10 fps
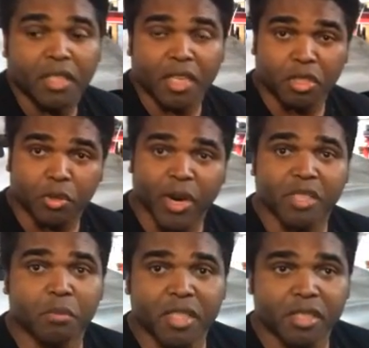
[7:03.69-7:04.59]
get your
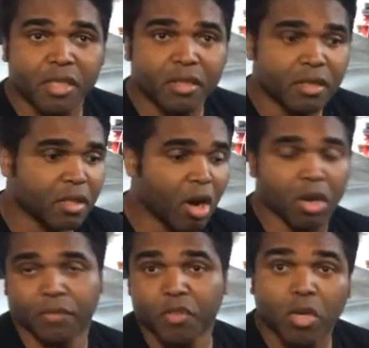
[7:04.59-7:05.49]
transmission,
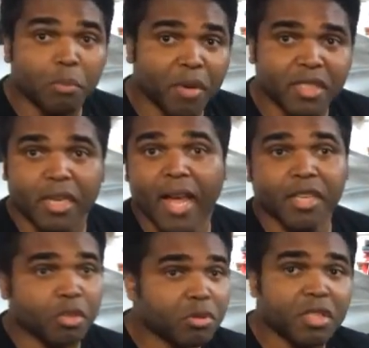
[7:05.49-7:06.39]
or if you're on a budget,
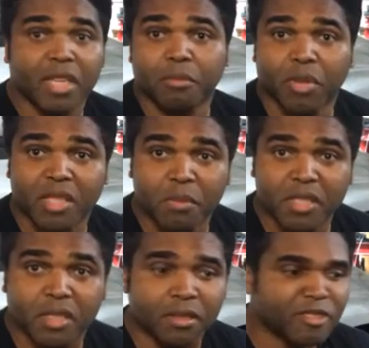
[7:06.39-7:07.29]
hey, use the same
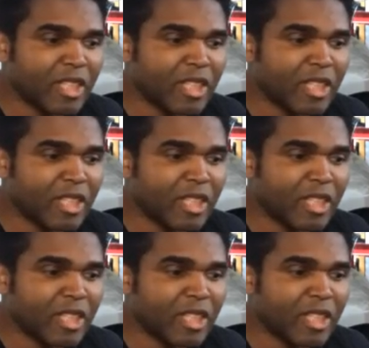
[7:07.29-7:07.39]
transmission.